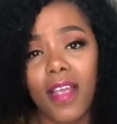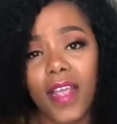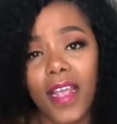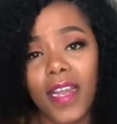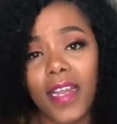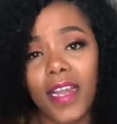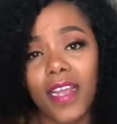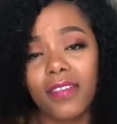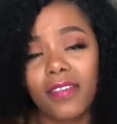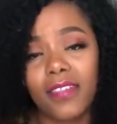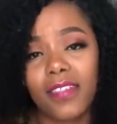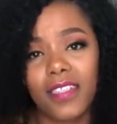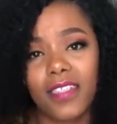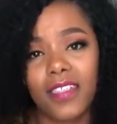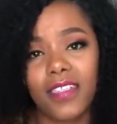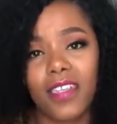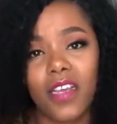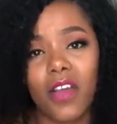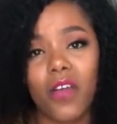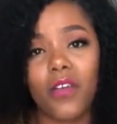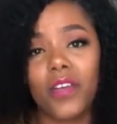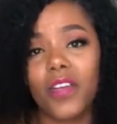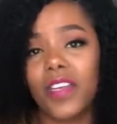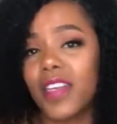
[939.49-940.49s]
And I'll sit
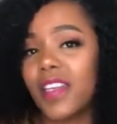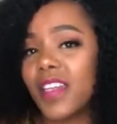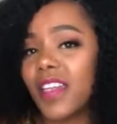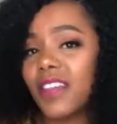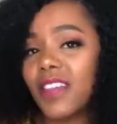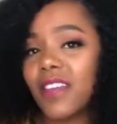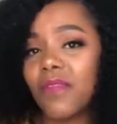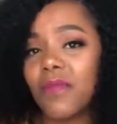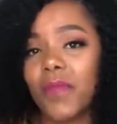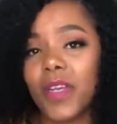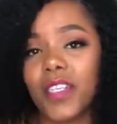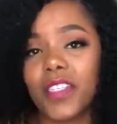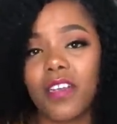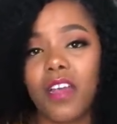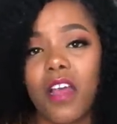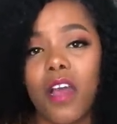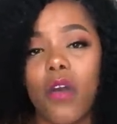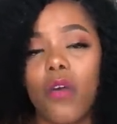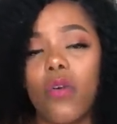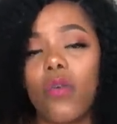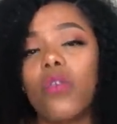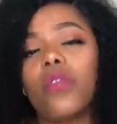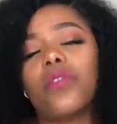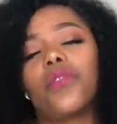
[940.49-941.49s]
down, it doesn't matter
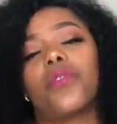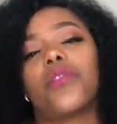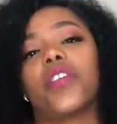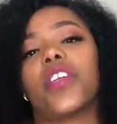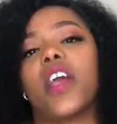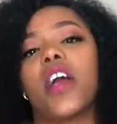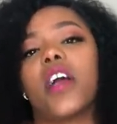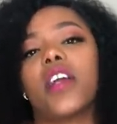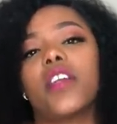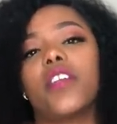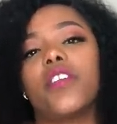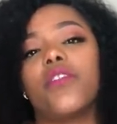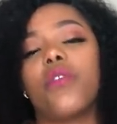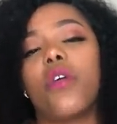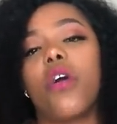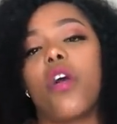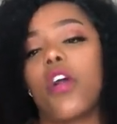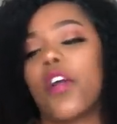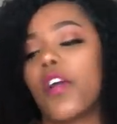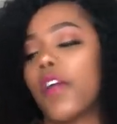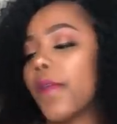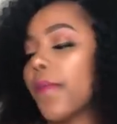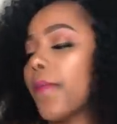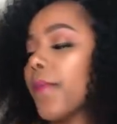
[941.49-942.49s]
how old or young you
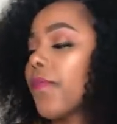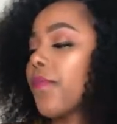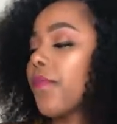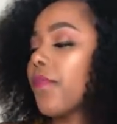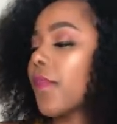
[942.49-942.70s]
are,